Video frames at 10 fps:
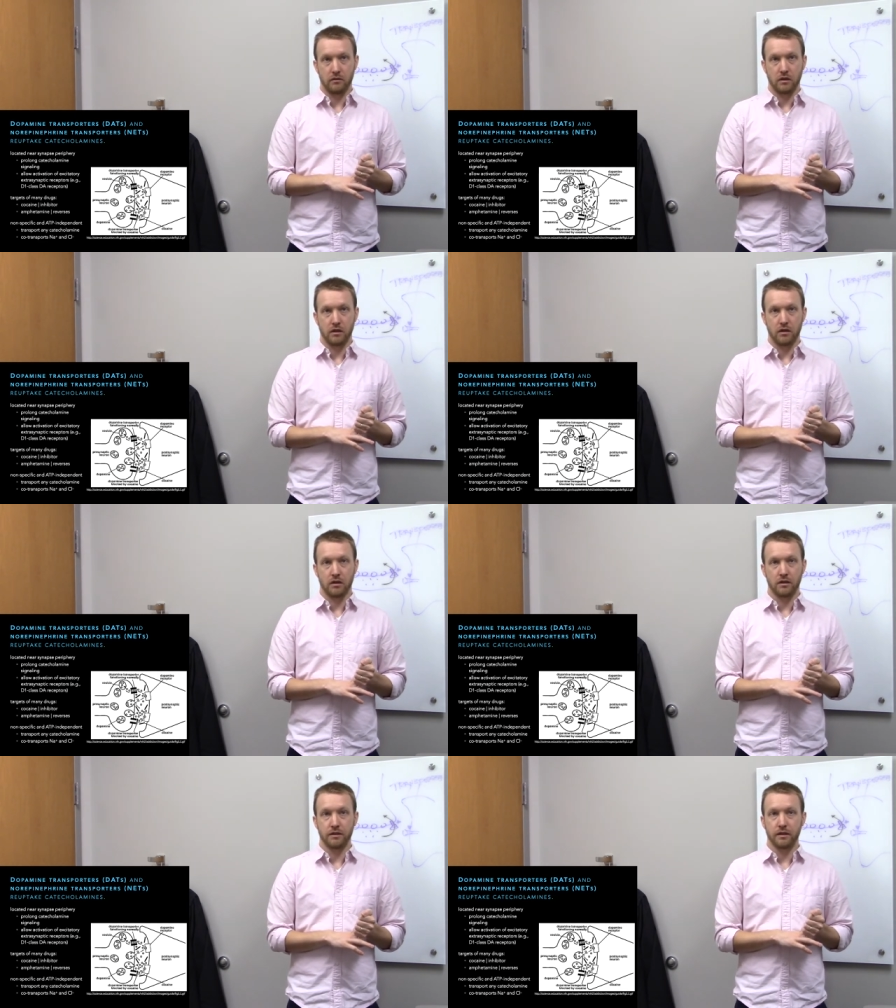
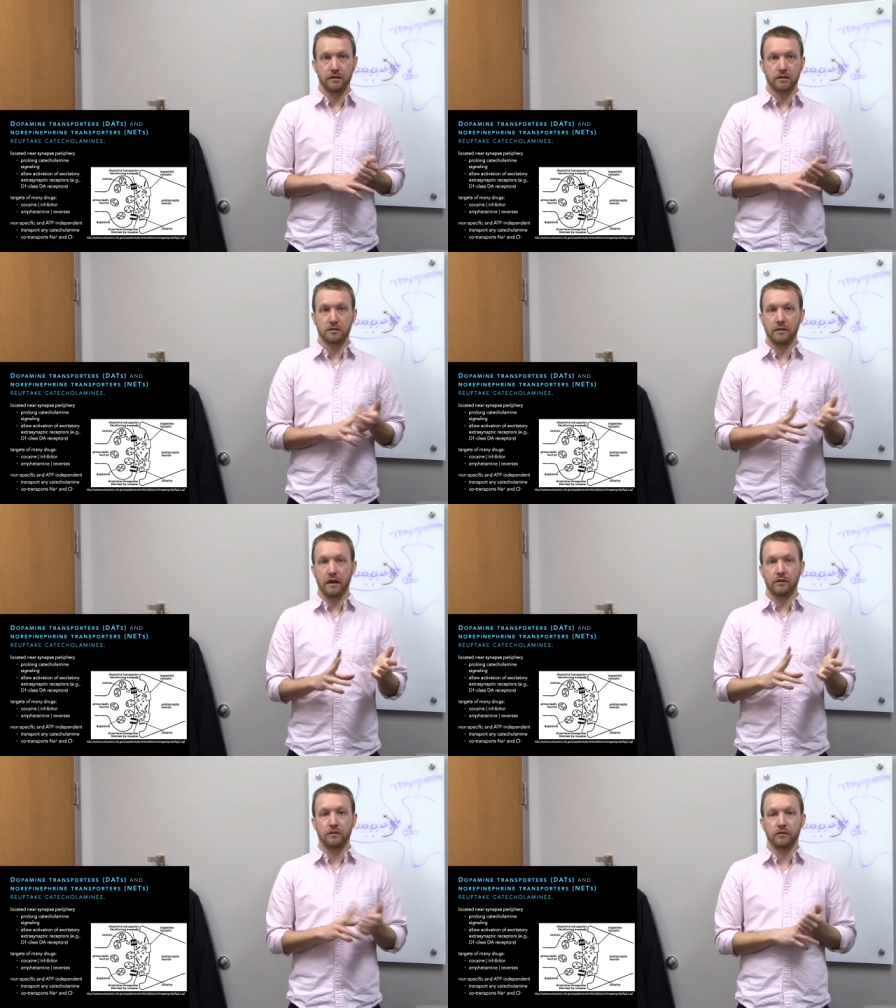Uh, it, it, doesn't
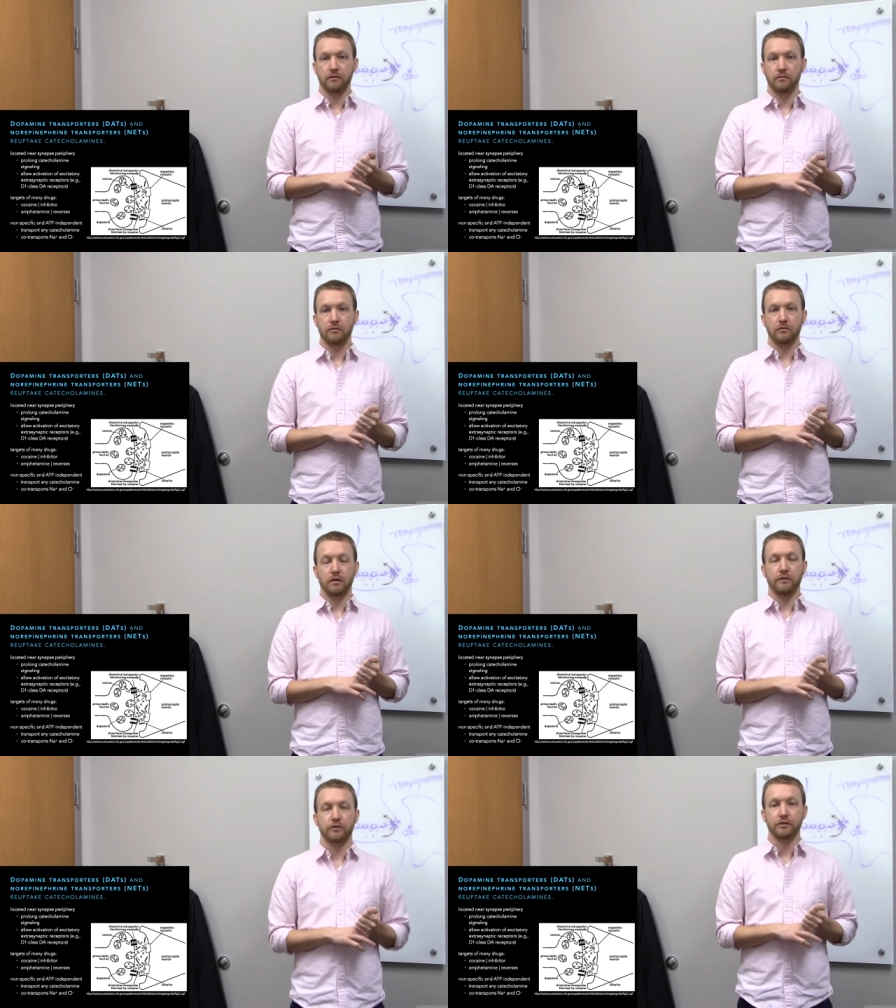matter
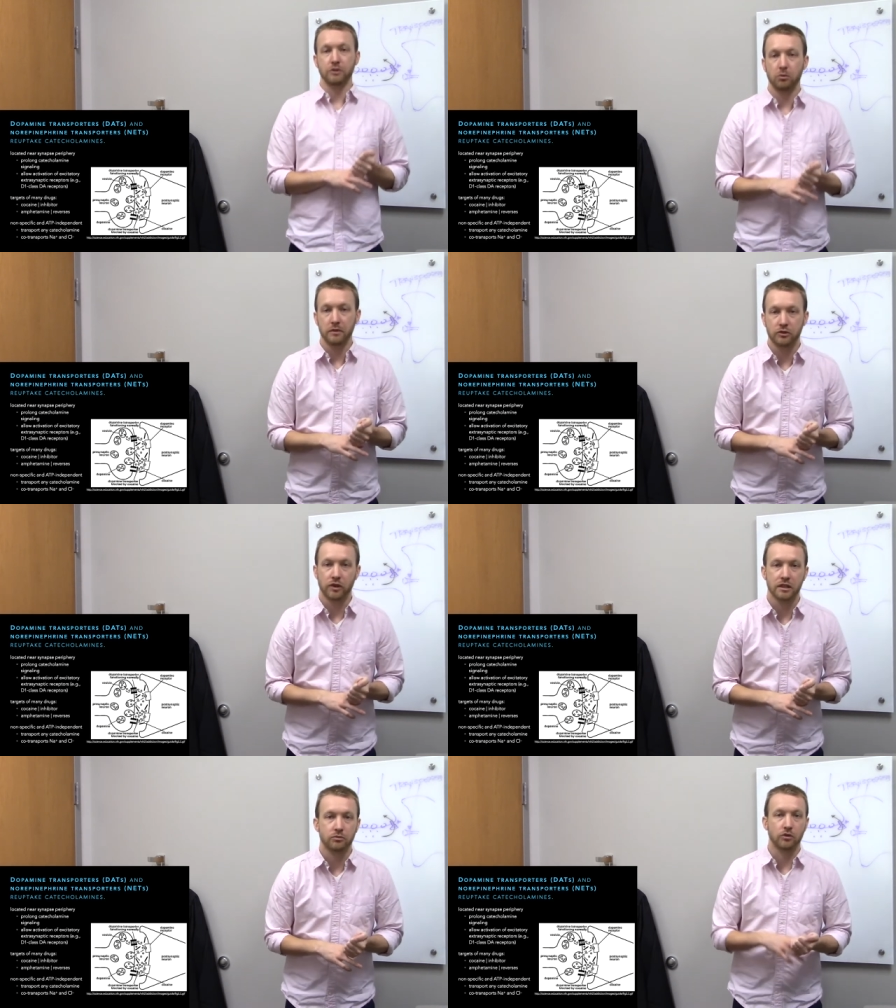if you're a dopamine
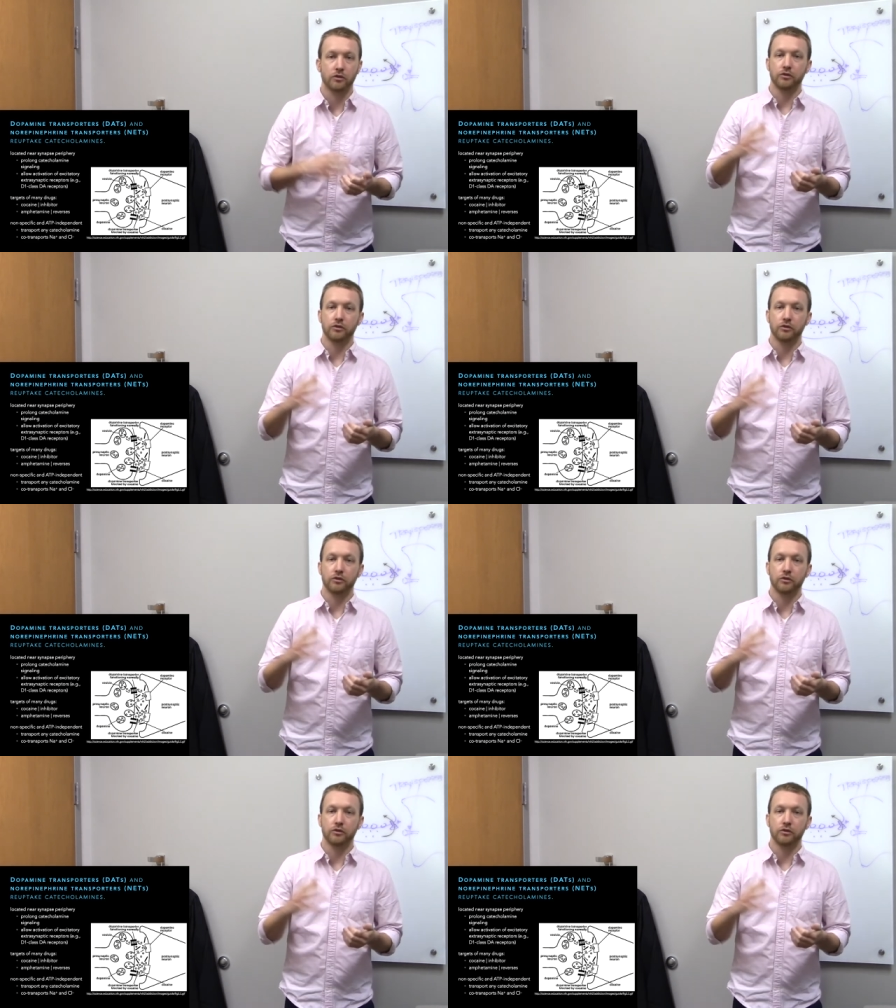transporter,